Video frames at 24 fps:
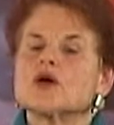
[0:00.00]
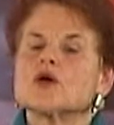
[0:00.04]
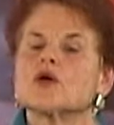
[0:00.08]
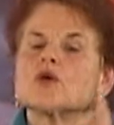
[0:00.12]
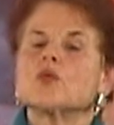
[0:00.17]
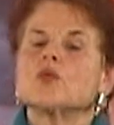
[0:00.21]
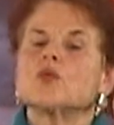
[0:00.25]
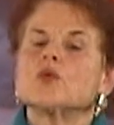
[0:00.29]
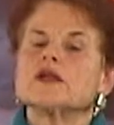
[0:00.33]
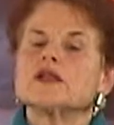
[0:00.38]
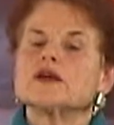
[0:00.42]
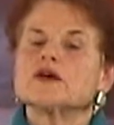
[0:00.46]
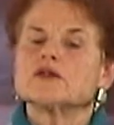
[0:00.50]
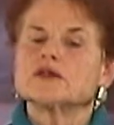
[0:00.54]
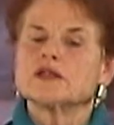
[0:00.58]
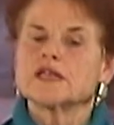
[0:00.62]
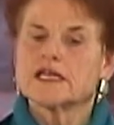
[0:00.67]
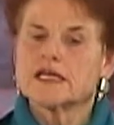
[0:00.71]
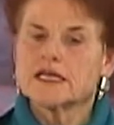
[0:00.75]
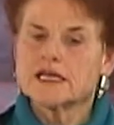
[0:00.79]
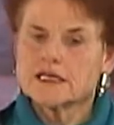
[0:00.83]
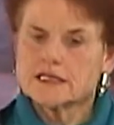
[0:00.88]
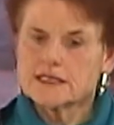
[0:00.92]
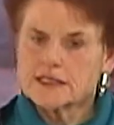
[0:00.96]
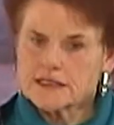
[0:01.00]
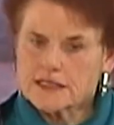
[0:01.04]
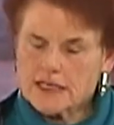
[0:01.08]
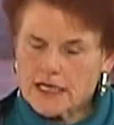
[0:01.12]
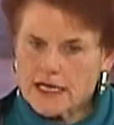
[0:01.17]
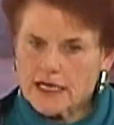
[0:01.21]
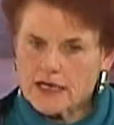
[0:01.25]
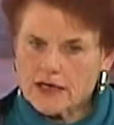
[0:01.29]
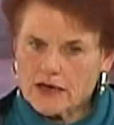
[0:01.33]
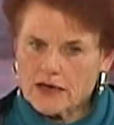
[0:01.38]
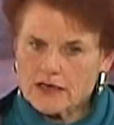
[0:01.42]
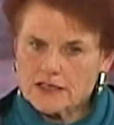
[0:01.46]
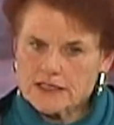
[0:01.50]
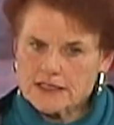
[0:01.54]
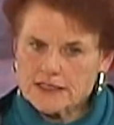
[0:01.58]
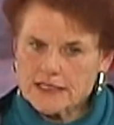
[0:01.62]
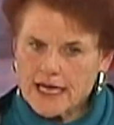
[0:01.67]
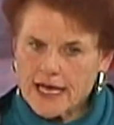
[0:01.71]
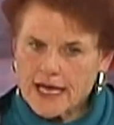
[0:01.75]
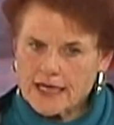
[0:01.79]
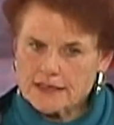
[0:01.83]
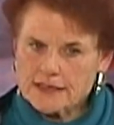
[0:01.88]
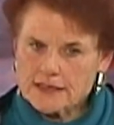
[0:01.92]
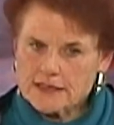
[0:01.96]
we don't need to take our
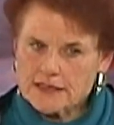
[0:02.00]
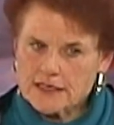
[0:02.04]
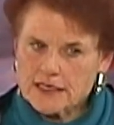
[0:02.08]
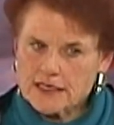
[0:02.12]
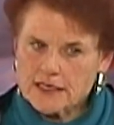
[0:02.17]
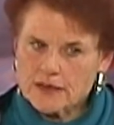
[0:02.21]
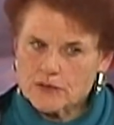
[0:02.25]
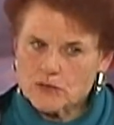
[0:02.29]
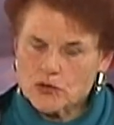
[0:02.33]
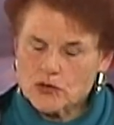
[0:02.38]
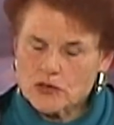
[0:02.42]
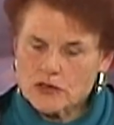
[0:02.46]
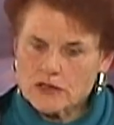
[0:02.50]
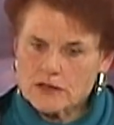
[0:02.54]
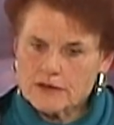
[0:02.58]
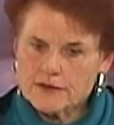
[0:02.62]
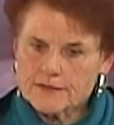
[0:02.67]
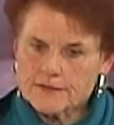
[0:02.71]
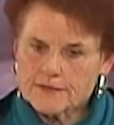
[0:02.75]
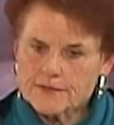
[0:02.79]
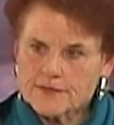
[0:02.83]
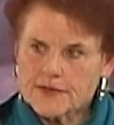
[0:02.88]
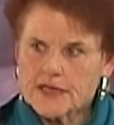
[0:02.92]
statins anymore.